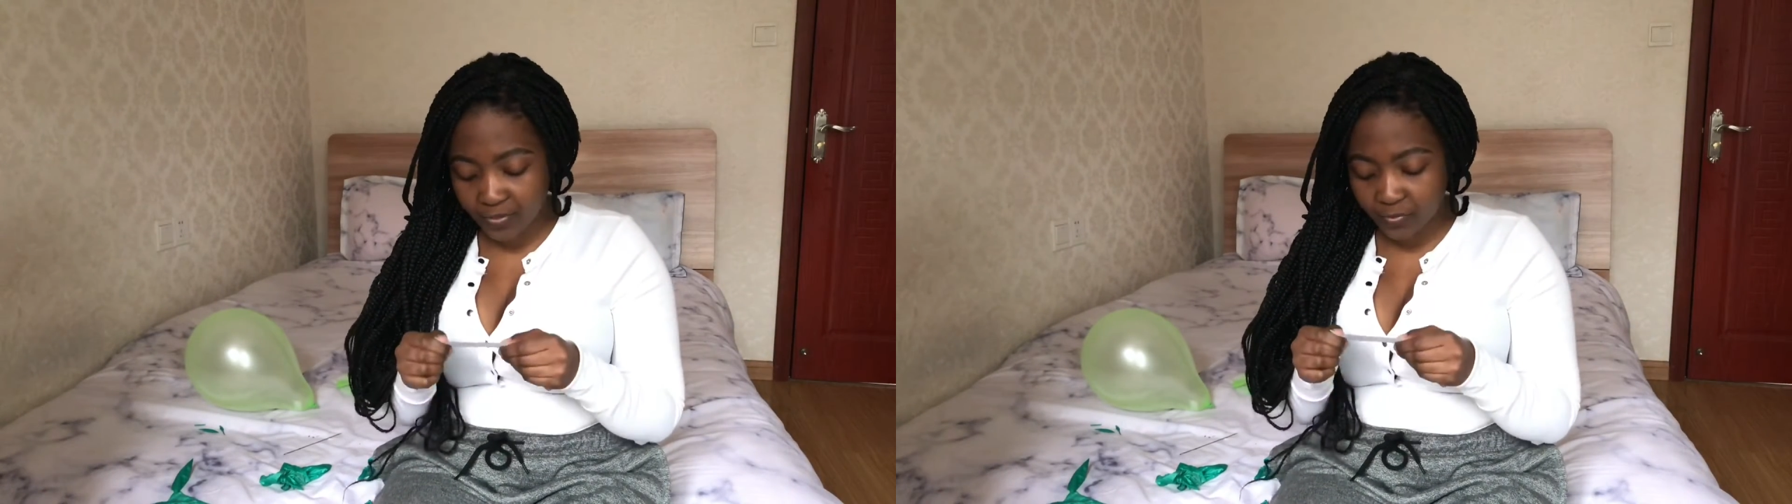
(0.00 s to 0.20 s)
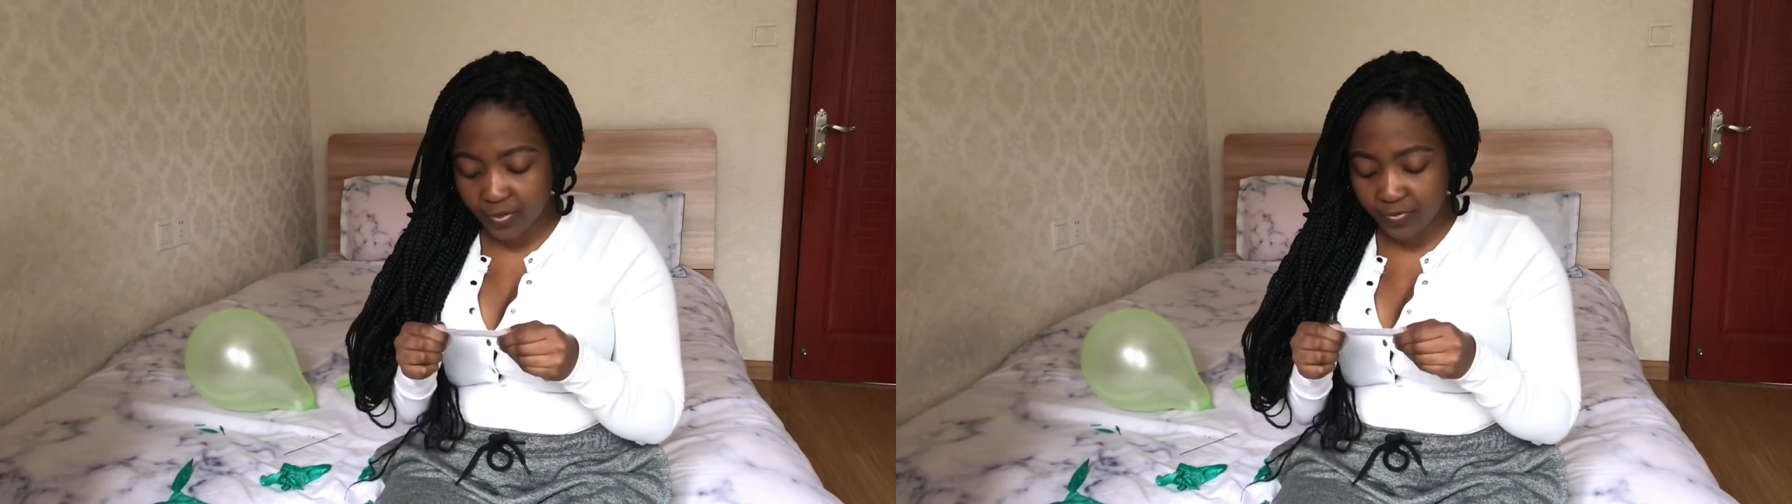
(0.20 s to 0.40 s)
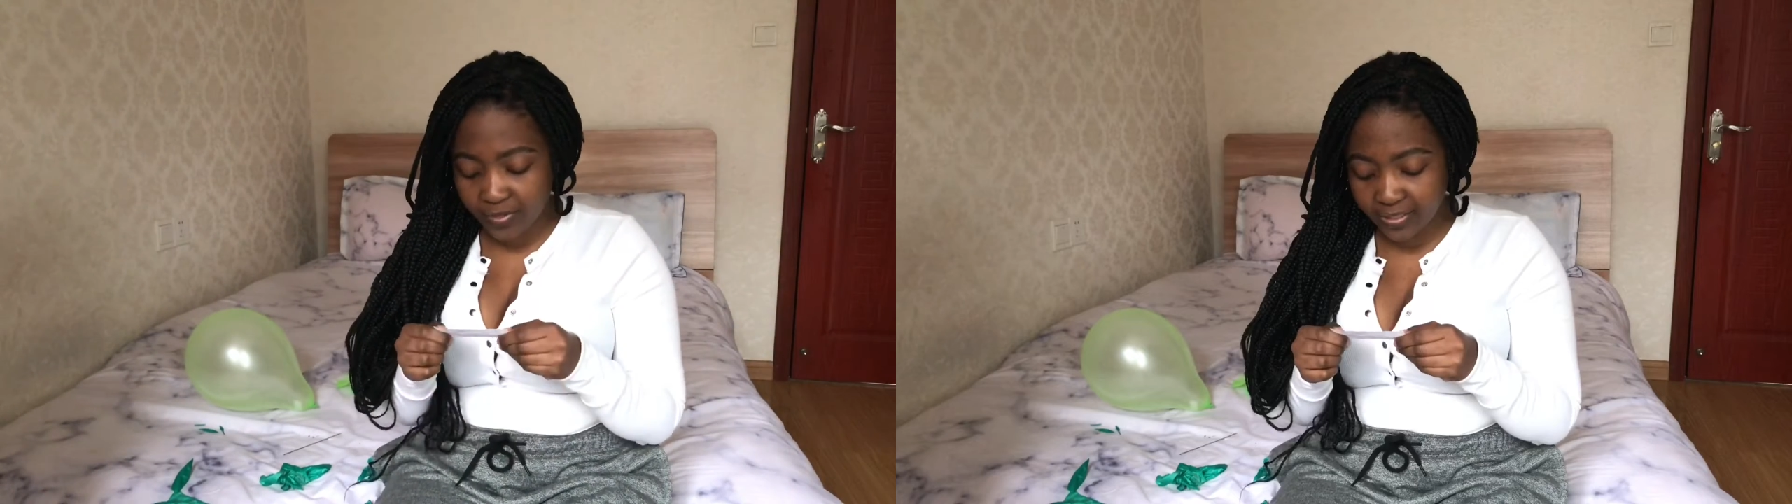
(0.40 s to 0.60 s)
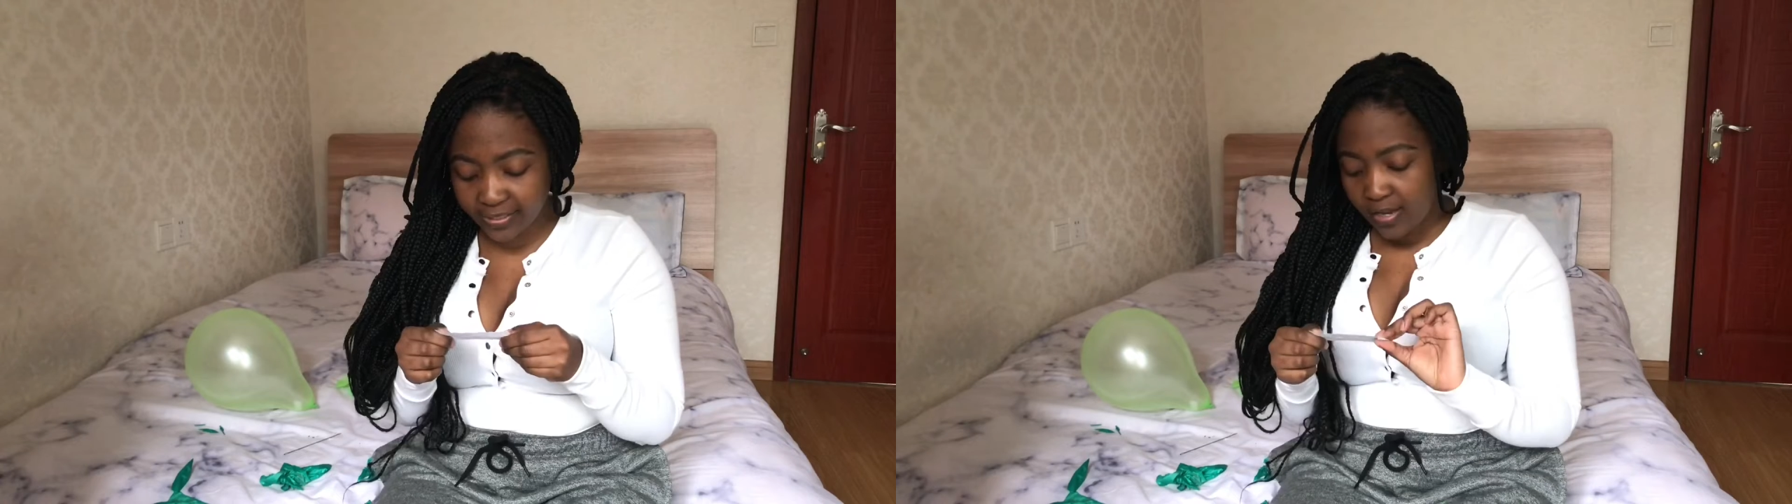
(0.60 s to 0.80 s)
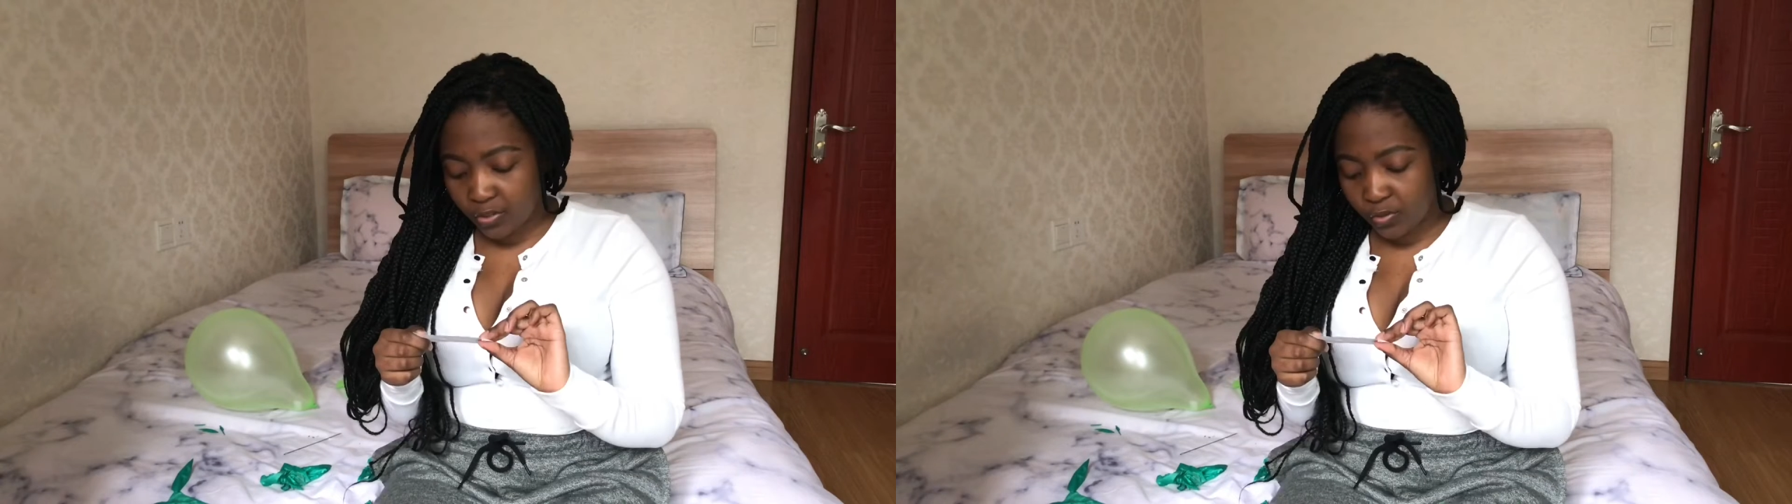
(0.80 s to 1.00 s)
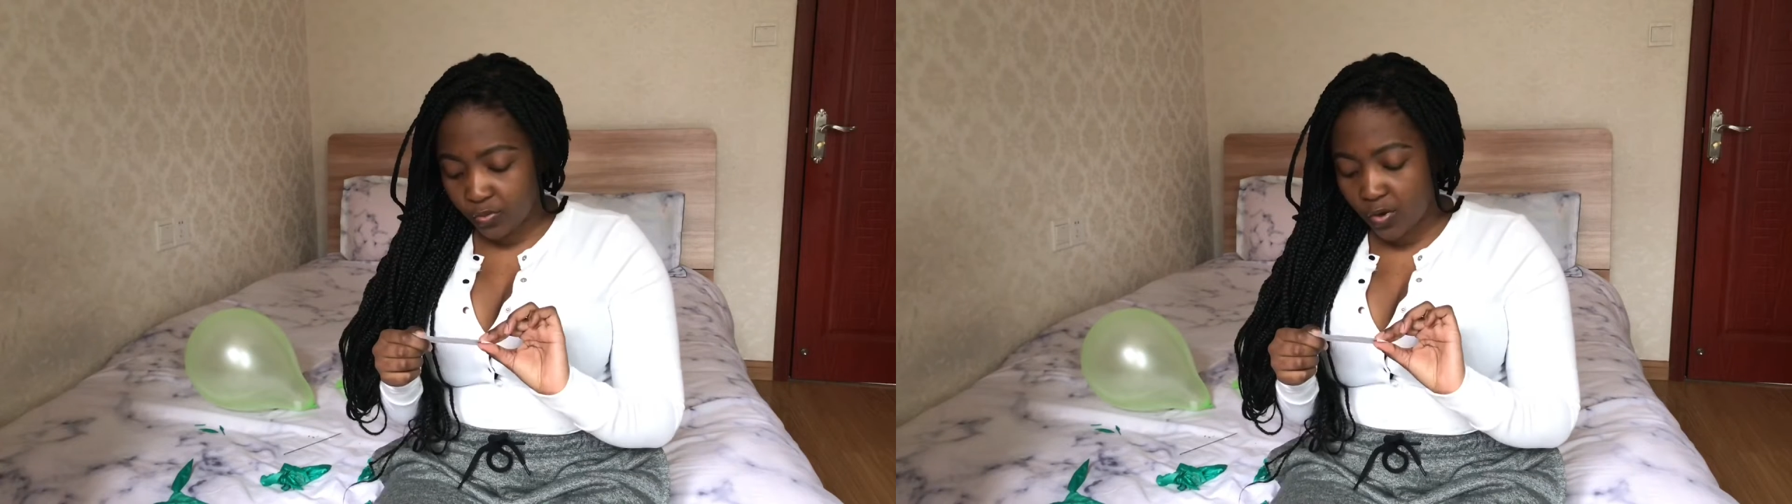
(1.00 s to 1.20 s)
one reads, Itu,